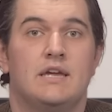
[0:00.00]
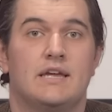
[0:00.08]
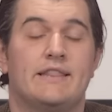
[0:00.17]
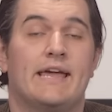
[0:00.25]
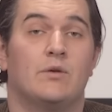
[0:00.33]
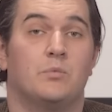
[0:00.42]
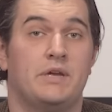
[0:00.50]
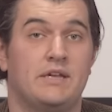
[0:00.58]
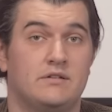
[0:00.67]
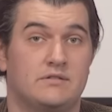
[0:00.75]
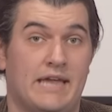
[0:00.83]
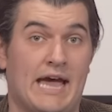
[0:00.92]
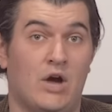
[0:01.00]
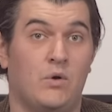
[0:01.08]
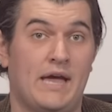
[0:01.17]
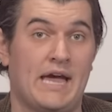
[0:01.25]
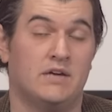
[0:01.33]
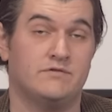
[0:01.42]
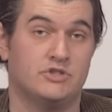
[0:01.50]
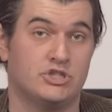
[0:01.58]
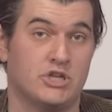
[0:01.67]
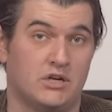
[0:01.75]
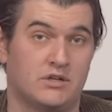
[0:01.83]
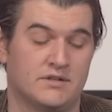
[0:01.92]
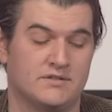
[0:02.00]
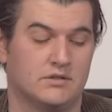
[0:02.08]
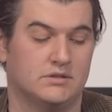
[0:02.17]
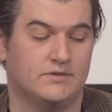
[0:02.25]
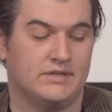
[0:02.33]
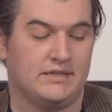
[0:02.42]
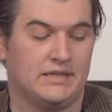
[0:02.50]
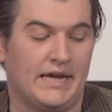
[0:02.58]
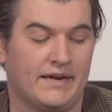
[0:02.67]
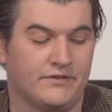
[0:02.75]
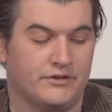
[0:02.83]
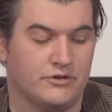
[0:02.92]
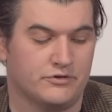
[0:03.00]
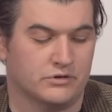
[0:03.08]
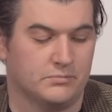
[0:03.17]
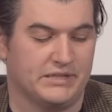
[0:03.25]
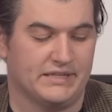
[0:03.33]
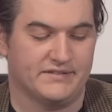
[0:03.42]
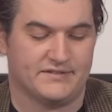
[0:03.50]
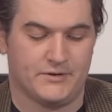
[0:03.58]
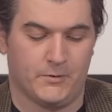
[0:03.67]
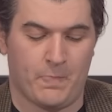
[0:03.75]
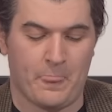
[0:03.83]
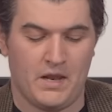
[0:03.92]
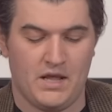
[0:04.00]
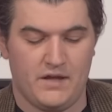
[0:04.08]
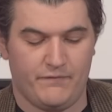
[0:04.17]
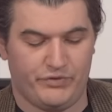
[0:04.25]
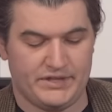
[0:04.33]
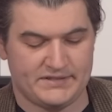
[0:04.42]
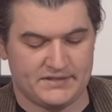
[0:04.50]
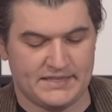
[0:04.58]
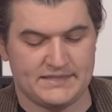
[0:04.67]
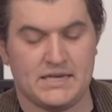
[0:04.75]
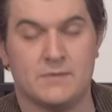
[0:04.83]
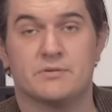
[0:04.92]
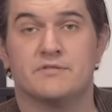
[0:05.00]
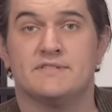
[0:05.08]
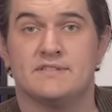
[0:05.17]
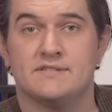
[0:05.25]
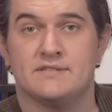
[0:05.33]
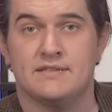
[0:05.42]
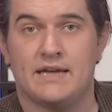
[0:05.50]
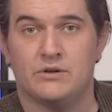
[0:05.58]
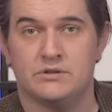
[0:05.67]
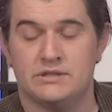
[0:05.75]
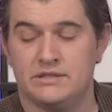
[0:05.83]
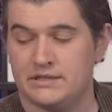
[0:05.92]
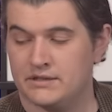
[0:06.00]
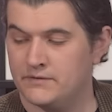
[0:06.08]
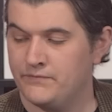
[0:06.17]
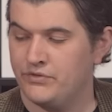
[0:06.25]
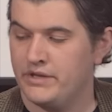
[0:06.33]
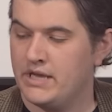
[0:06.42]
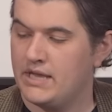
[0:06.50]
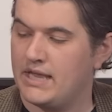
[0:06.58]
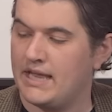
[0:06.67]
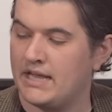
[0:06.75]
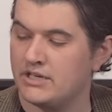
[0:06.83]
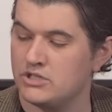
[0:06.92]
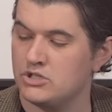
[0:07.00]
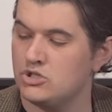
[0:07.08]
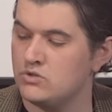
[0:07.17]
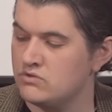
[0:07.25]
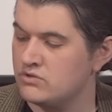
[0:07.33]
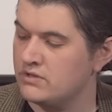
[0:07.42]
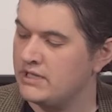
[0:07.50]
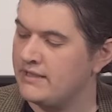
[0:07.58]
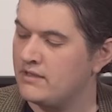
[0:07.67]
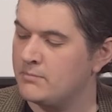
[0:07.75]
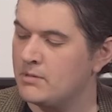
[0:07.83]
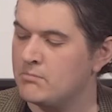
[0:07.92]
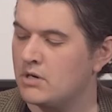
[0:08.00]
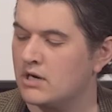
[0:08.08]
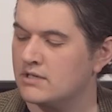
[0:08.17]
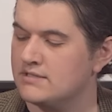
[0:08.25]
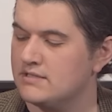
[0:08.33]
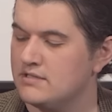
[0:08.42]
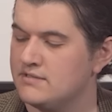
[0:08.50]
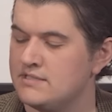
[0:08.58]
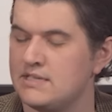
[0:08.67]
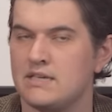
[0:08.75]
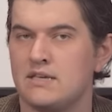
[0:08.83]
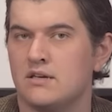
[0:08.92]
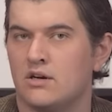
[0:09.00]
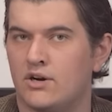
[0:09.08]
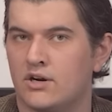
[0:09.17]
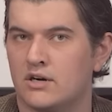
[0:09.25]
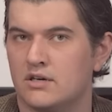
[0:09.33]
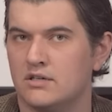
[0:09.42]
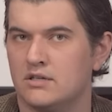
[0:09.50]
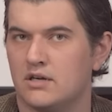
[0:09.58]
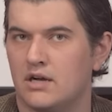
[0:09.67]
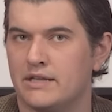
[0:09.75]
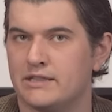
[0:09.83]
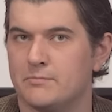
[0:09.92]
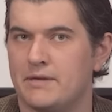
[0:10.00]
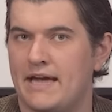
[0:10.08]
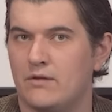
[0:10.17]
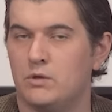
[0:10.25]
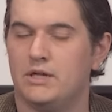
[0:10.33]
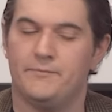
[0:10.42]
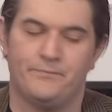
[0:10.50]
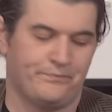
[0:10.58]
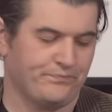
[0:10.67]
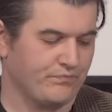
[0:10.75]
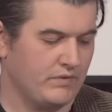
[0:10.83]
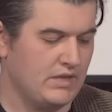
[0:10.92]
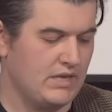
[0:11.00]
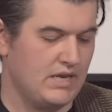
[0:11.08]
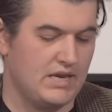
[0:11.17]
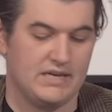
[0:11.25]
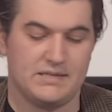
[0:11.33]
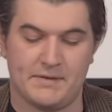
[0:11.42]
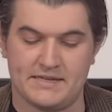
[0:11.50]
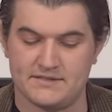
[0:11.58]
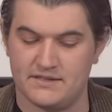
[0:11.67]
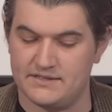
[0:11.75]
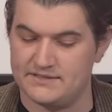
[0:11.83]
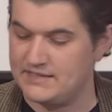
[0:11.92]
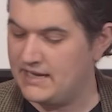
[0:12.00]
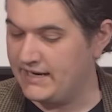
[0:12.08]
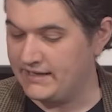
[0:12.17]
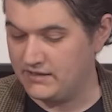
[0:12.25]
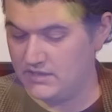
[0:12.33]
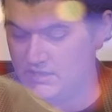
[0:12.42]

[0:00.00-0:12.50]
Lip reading: in that we now have shutters over the live and neutral pin. So this is a tamper-resistant outlet here, and usually they'll be marked TR on the well, depends on the design.